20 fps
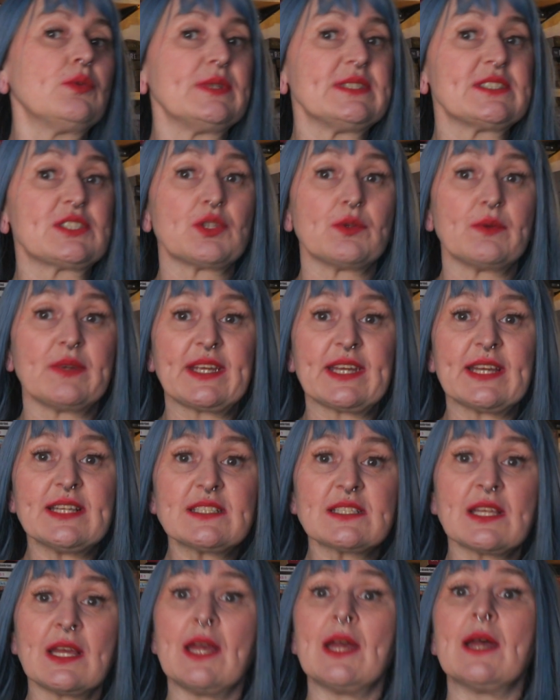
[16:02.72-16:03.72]
is doing
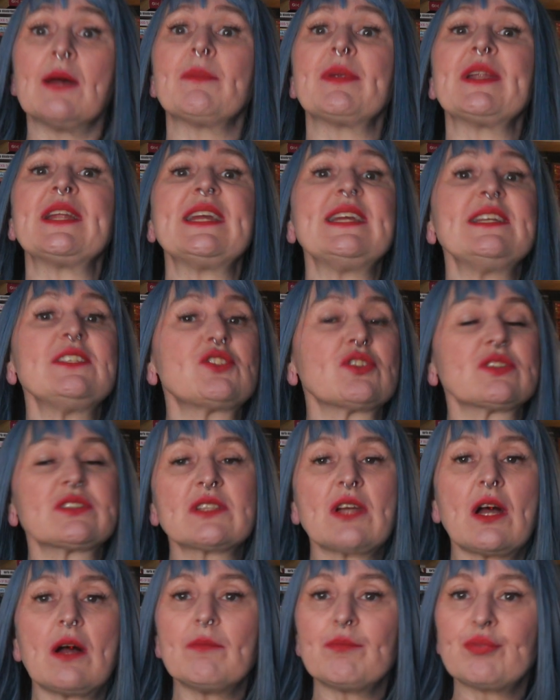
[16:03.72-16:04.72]
it, but he just
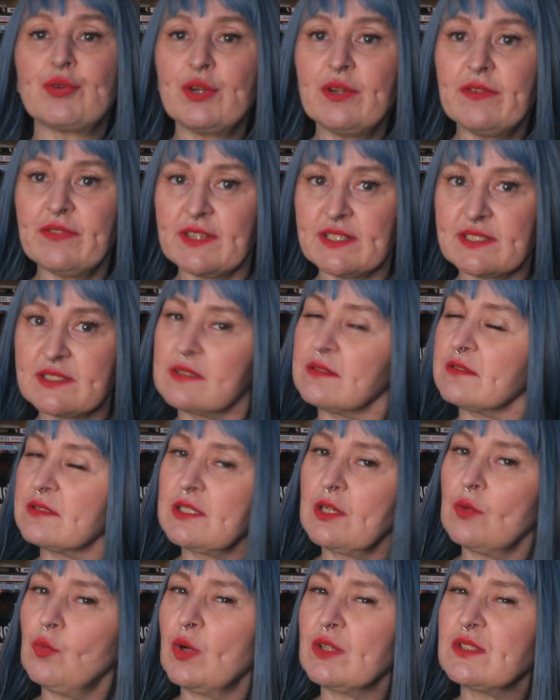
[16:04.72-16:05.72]
can't prove it.
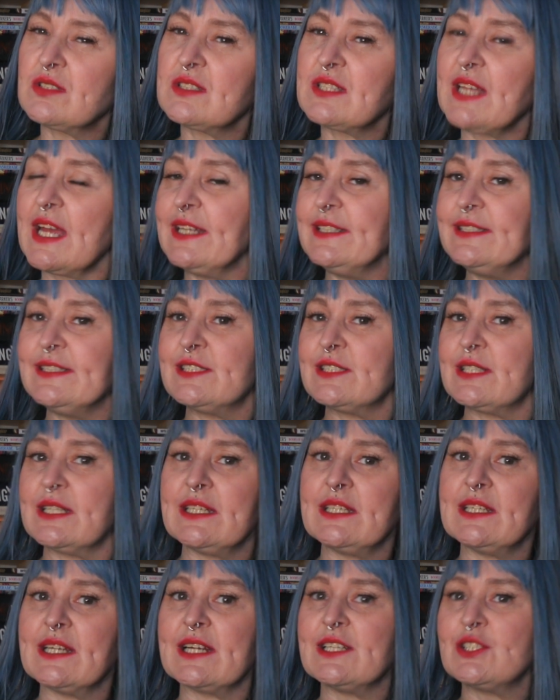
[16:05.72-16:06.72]
So what does any
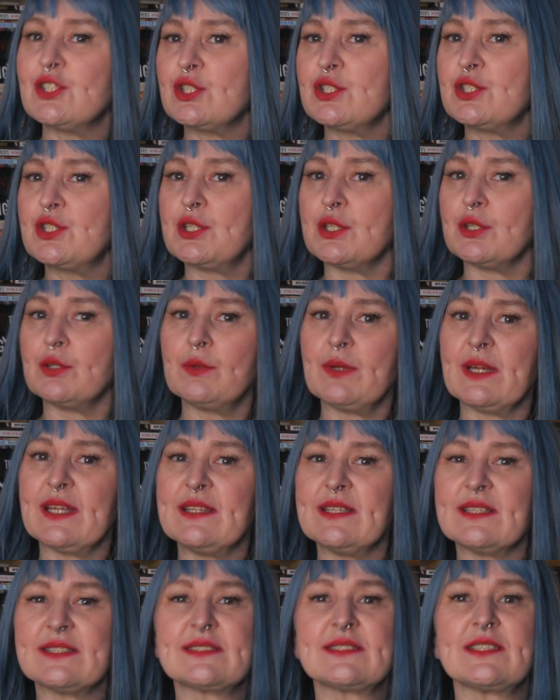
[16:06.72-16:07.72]
teenager do in
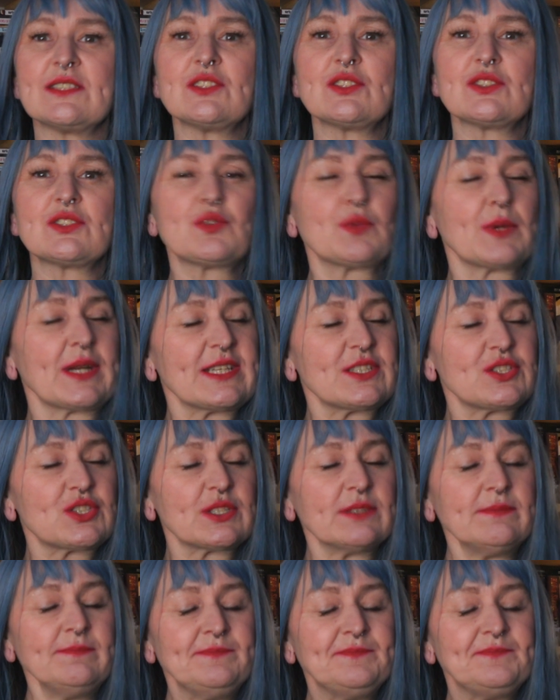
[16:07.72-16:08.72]
this
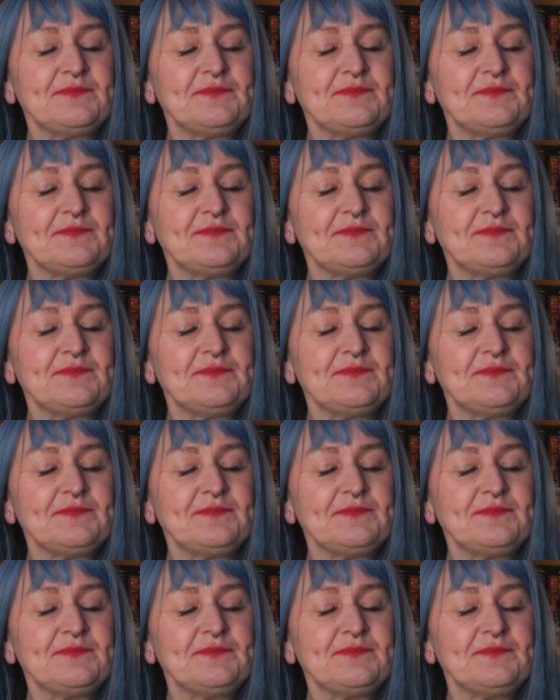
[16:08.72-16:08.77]
situation?